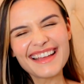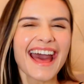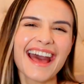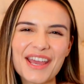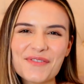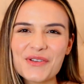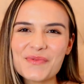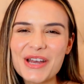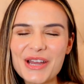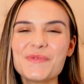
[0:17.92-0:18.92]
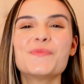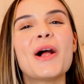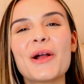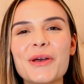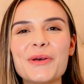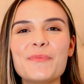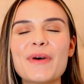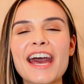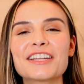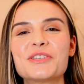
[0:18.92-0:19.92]
Hi everyone, welcome
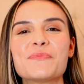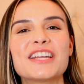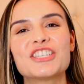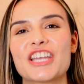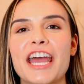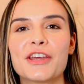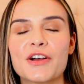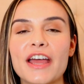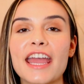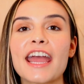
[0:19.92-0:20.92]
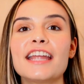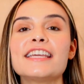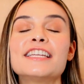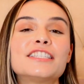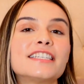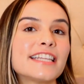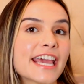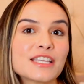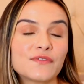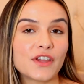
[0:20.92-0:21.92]
back to my channel, and in
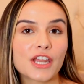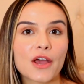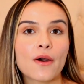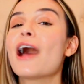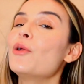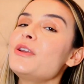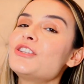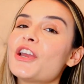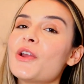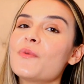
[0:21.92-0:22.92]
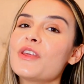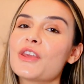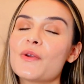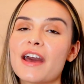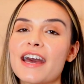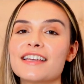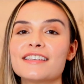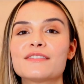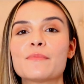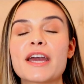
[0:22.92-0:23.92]
today's video I'll be sharing with you
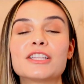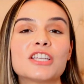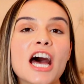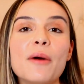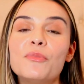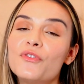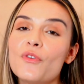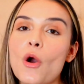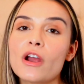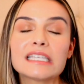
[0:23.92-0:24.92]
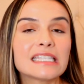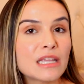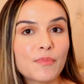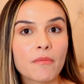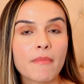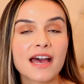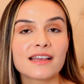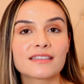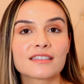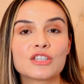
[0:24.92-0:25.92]
guys my top 4 sleeping
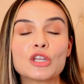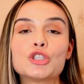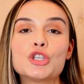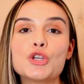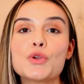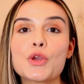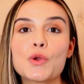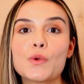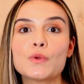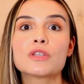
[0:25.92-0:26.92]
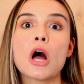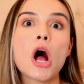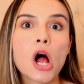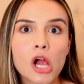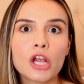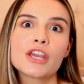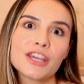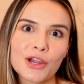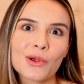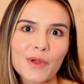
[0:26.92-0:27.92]
masks to use all
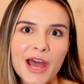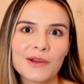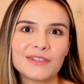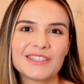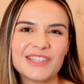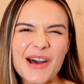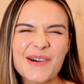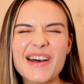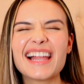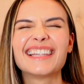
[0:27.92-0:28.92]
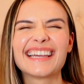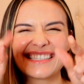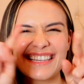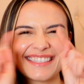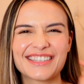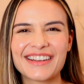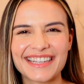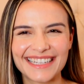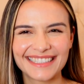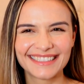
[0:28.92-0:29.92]
year round. So let's get
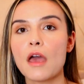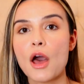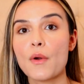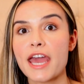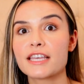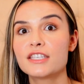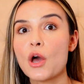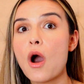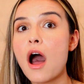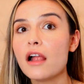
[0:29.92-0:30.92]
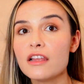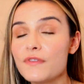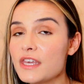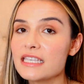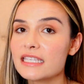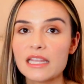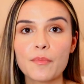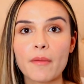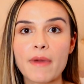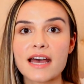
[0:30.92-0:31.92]
started. Okay, so all of these
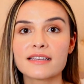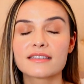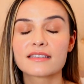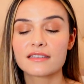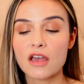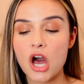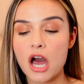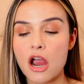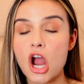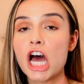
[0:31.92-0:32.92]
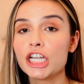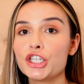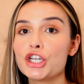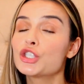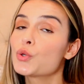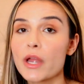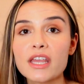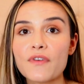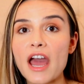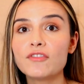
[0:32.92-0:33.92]
sleeping masks are under
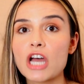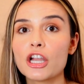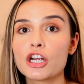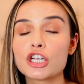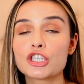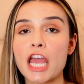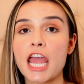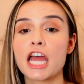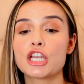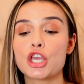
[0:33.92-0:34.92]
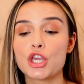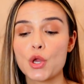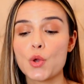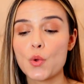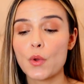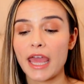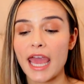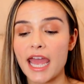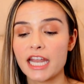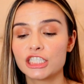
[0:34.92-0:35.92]
$25 and you
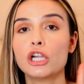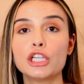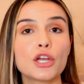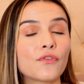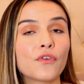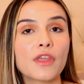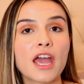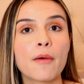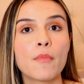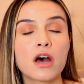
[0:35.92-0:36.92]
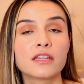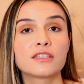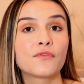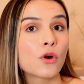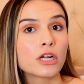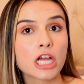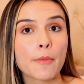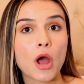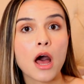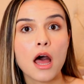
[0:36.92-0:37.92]
can look for them on
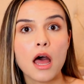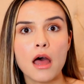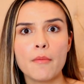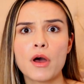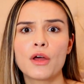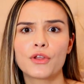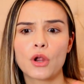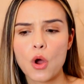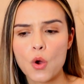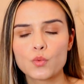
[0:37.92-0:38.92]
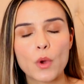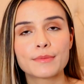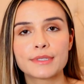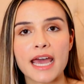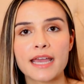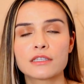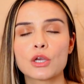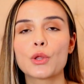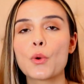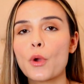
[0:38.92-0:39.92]
Sephora.com, on their own website,
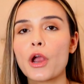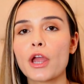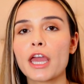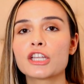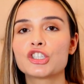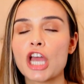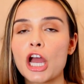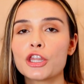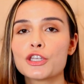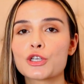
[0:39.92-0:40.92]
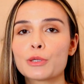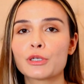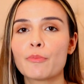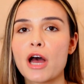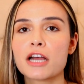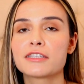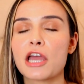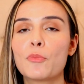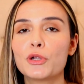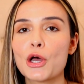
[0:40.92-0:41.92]
so don't worry, check on the description box
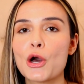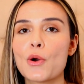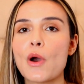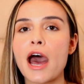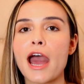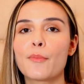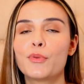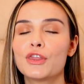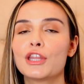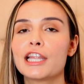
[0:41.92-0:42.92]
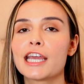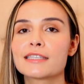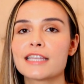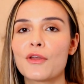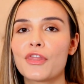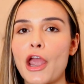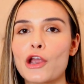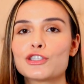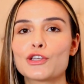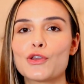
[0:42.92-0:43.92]
down below. I put the links down there so